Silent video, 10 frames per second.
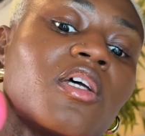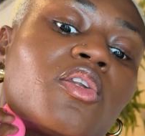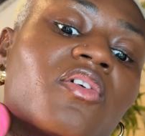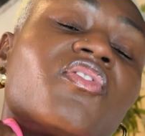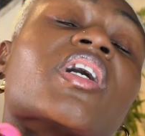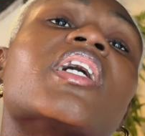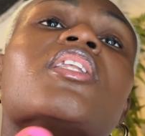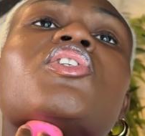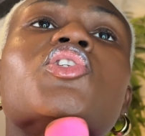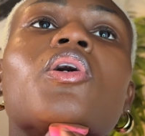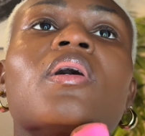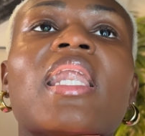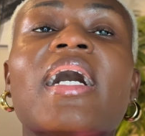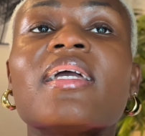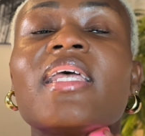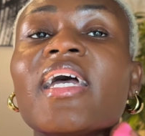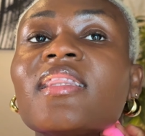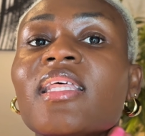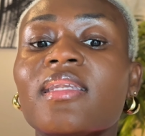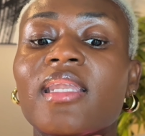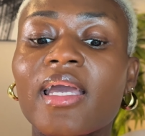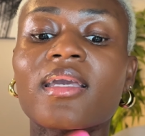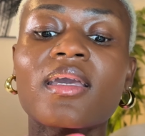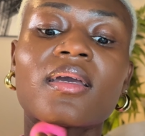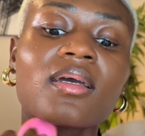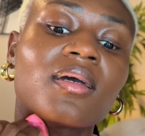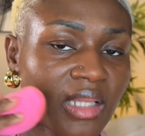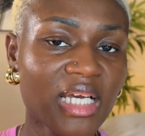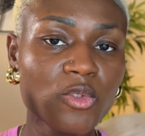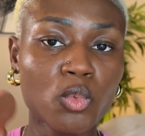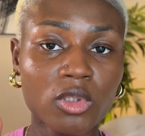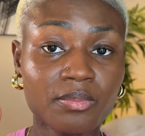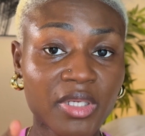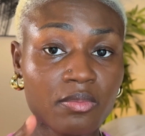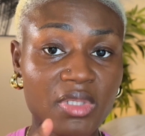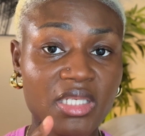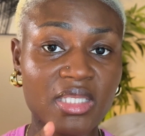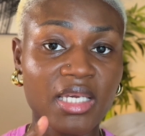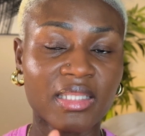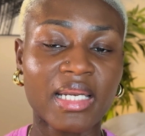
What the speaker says: Don't forget the jawline and the neck. That's one big mistake that